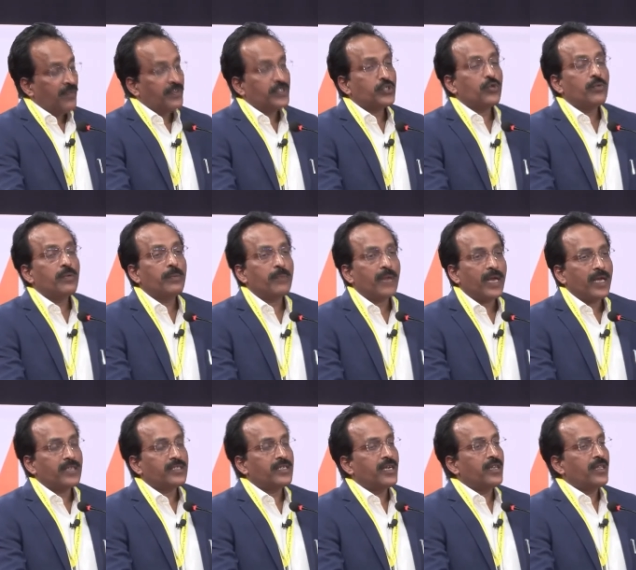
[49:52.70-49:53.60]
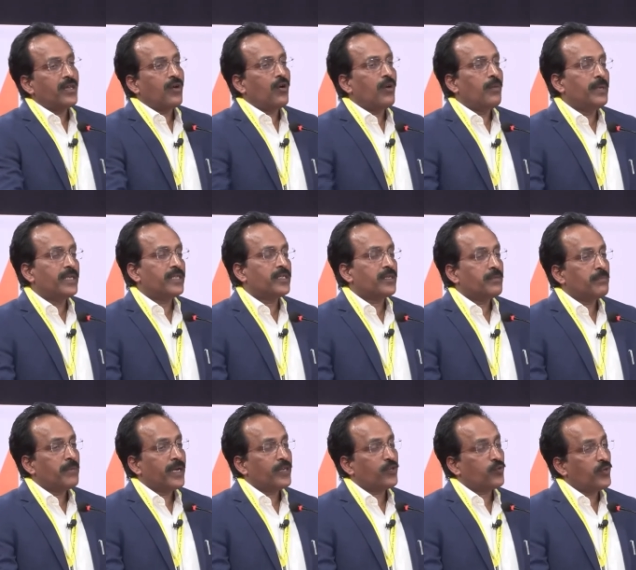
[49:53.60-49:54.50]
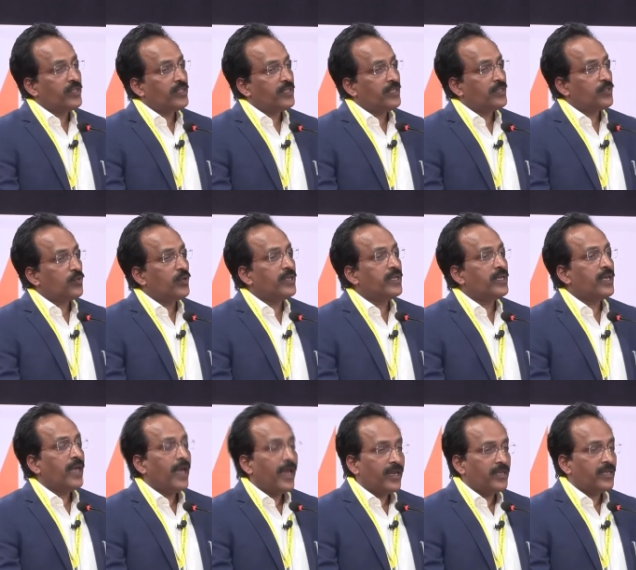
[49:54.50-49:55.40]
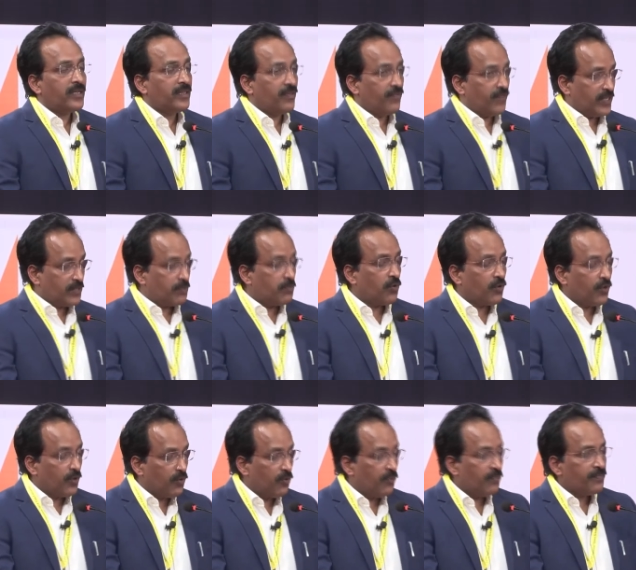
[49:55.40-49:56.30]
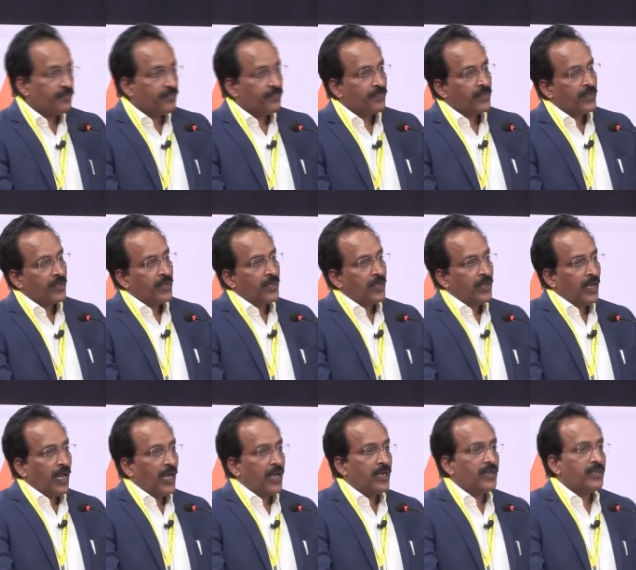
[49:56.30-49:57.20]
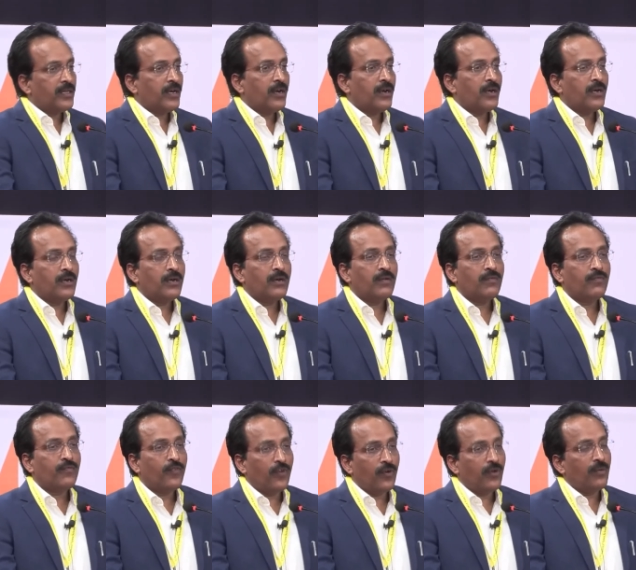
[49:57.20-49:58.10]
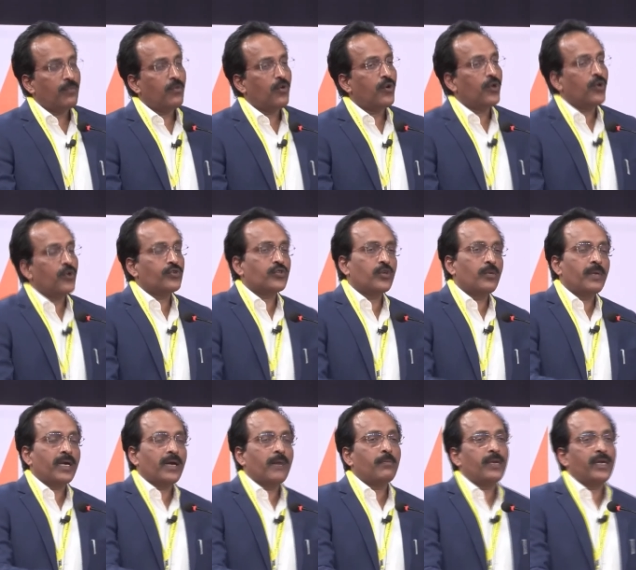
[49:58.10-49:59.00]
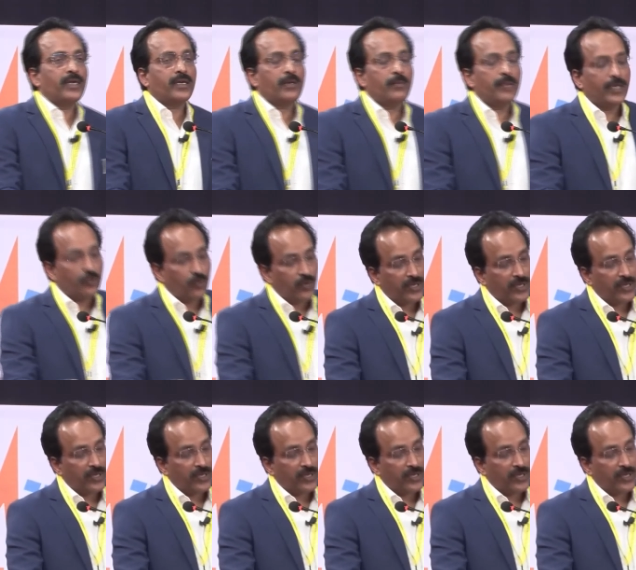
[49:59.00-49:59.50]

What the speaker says: which should be placed in the orbit by 2028, the first module, and the full module should be completed by